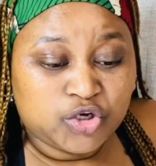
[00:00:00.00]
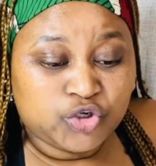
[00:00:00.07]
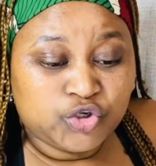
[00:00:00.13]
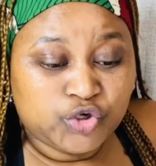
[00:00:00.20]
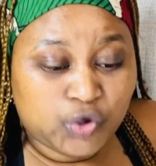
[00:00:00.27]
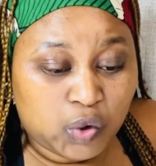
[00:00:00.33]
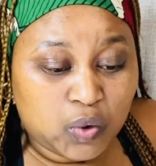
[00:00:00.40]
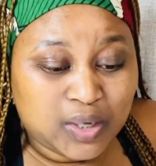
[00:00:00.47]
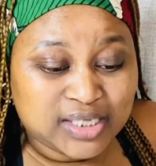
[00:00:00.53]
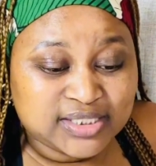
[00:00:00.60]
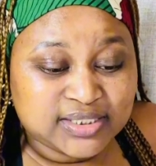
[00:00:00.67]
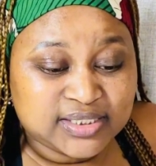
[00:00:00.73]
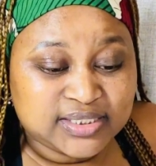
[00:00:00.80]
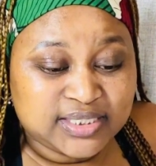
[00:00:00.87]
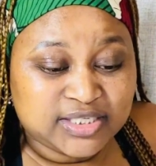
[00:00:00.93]
no
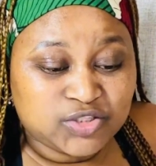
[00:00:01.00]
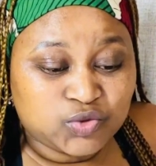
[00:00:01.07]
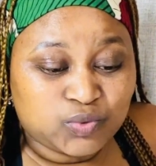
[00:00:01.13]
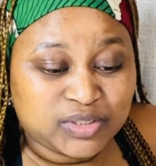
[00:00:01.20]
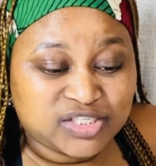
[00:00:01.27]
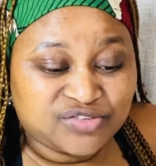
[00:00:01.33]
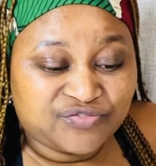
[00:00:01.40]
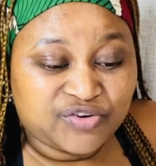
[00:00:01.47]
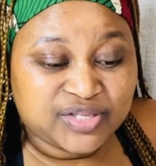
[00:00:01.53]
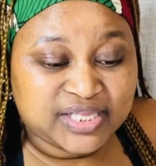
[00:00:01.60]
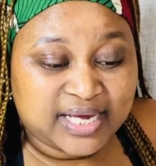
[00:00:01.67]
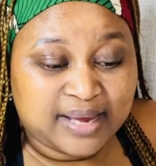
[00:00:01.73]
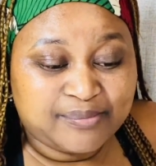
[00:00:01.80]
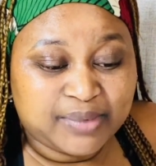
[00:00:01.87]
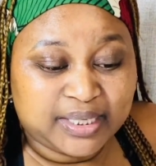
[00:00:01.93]
assistance was
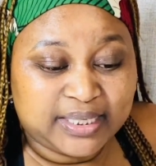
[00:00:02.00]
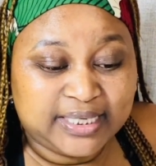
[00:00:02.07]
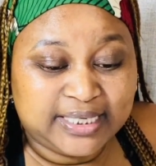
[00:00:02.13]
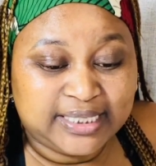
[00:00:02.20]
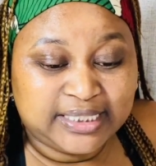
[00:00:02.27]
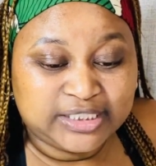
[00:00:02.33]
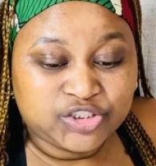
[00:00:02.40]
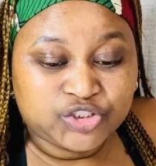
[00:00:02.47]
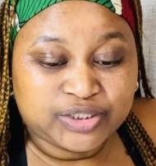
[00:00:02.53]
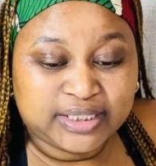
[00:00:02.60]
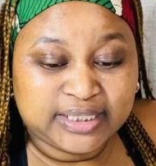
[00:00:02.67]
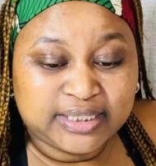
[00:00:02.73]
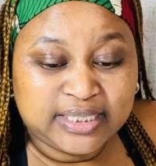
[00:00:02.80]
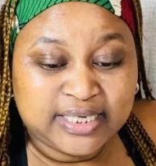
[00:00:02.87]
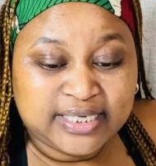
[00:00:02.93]
forthcoming. He
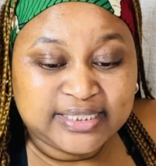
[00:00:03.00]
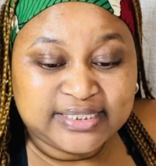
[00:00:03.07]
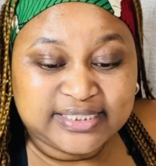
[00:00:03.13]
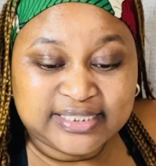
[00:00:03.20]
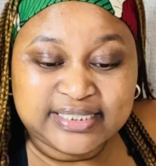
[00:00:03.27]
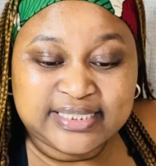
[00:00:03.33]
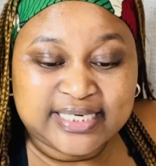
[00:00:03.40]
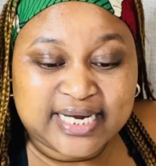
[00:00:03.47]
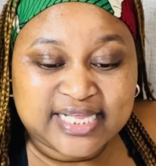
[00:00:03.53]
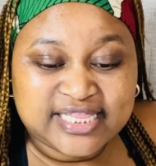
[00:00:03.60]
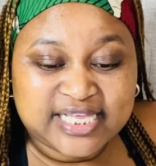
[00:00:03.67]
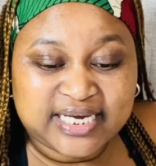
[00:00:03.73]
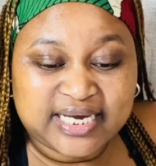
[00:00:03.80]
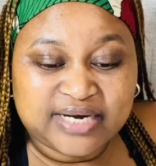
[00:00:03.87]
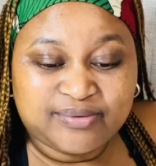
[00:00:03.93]
literally did
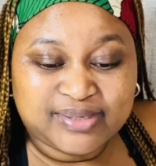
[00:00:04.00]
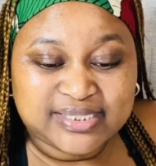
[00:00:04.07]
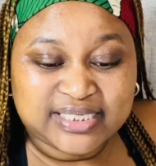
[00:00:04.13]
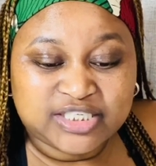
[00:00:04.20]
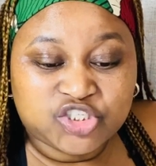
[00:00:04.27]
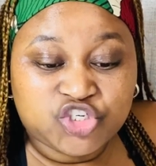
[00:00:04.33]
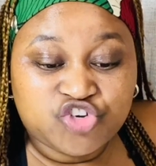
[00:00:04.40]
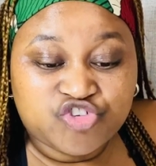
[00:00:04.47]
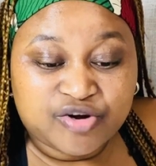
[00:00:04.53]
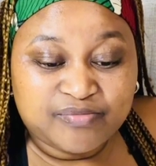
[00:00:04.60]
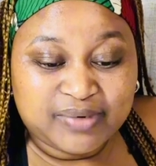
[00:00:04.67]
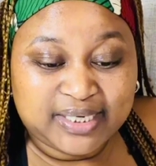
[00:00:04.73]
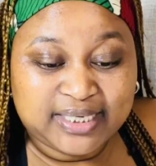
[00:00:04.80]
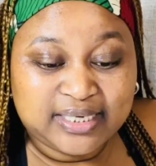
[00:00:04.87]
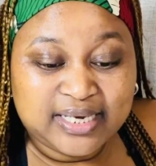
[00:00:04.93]
nothing and was
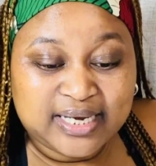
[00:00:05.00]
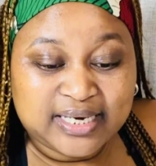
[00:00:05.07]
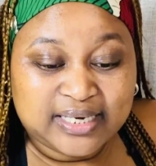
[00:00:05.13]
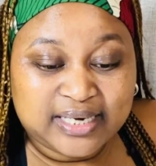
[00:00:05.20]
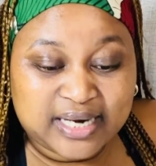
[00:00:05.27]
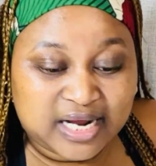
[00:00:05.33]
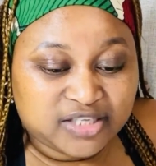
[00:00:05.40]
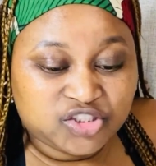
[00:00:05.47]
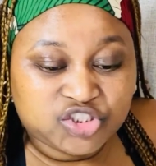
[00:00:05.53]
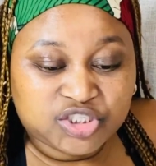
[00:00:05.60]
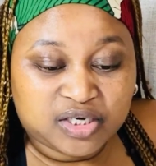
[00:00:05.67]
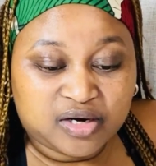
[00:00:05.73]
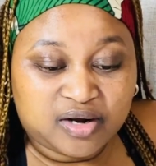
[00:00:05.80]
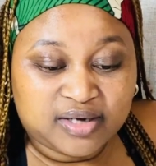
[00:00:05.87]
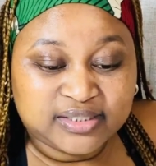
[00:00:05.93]
extremely
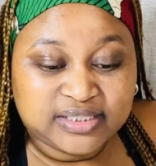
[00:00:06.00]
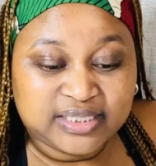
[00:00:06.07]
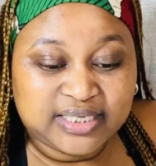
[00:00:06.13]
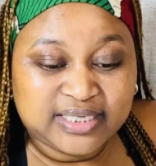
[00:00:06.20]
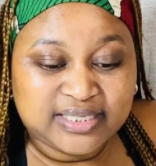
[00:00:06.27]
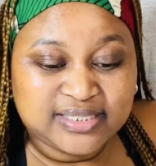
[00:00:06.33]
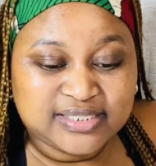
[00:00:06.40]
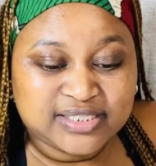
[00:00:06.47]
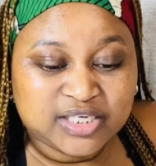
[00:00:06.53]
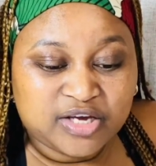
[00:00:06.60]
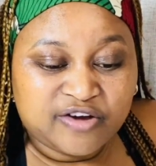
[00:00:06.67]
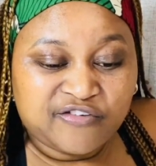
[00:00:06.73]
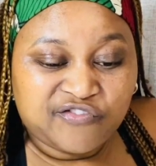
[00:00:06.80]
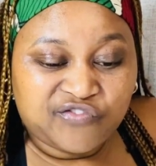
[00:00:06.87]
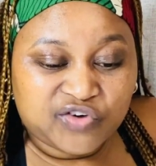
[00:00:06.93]
nonchalant. It is
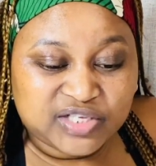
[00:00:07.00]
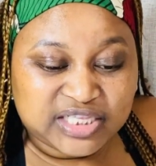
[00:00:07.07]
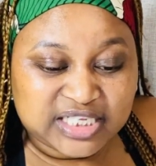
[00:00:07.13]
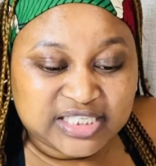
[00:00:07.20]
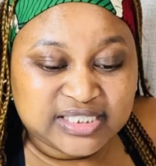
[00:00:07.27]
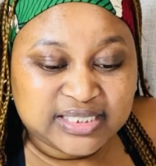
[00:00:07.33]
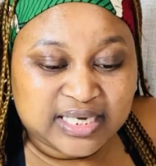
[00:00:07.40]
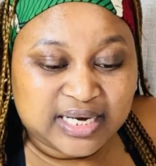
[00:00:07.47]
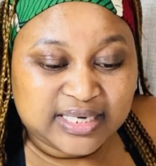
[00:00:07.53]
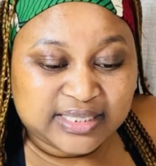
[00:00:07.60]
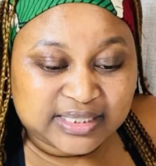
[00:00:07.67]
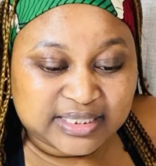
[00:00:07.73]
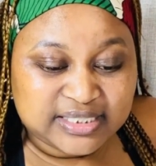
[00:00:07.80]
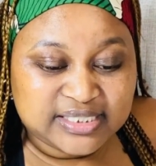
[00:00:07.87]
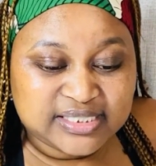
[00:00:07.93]
for this
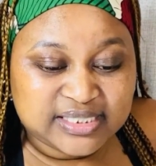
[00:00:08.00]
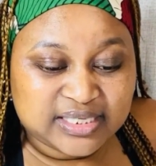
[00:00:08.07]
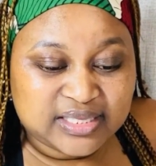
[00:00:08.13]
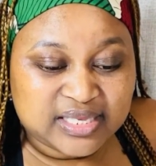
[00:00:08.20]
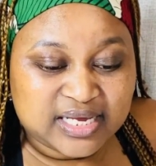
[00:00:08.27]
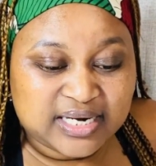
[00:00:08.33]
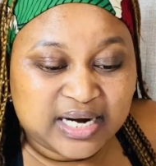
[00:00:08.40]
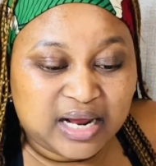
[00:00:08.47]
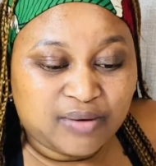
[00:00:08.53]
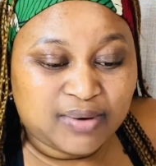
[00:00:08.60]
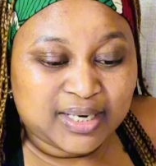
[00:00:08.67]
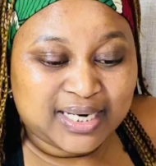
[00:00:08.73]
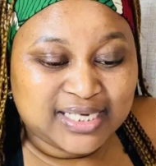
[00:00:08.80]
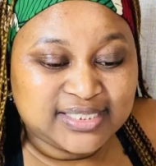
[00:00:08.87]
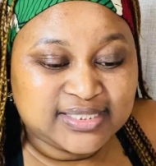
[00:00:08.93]
reason that
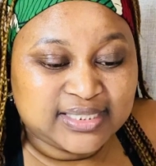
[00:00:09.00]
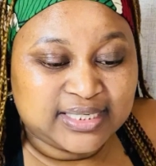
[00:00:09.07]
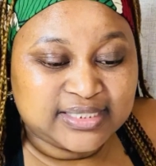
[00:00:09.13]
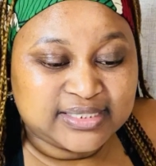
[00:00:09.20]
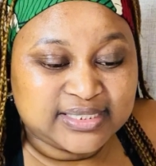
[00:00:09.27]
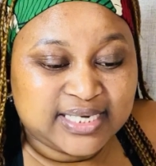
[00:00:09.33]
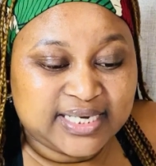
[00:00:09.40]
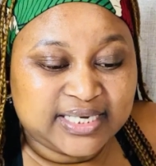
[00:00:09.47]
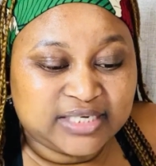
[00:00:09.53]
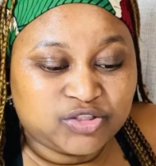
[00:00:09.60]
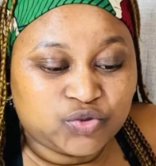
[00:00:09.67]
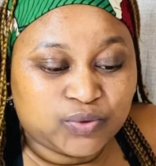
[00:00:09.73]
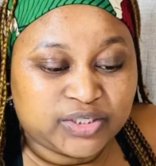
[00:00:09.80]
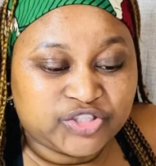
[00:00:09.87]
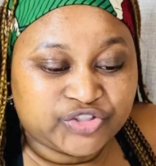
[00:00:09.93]
our council has taken
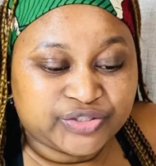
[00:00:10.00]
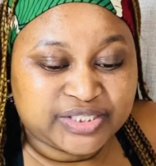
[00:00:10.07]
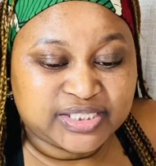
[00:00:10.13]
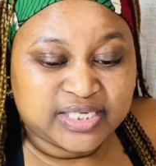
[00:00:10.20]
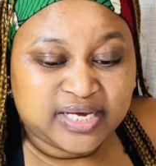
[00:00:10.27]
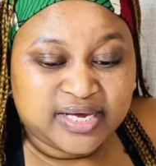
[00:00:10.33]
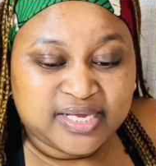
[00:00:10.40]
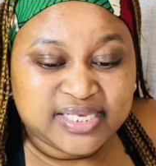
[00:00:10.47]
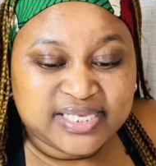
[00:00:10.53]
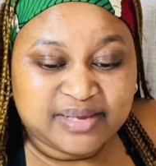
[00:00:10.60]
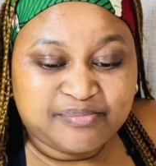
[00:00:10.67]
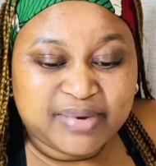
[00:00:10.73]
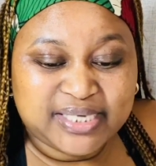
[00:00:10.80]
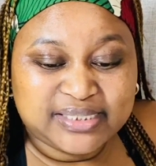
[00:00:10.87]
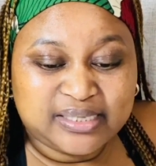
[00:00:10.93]
to address the
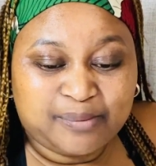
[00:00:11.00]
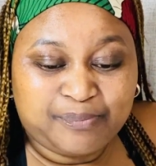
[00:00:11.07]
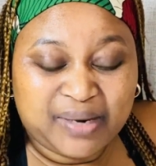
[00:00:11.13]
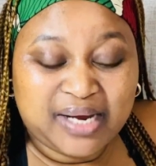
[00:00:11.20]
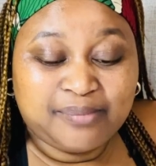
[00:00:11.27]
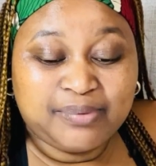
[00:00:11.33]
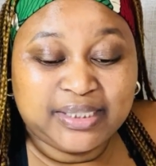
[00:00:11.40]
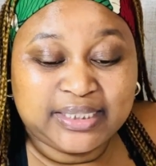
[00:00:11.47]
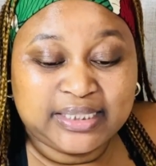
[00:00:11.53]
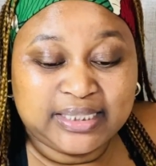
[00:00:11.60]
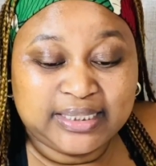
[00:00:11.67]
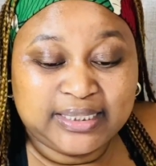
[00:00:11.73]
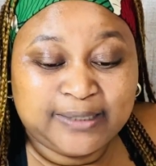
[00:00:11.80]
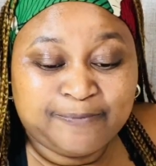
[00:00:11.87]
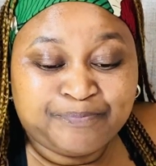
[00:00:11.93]
matter
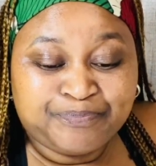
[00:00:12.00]
publicly,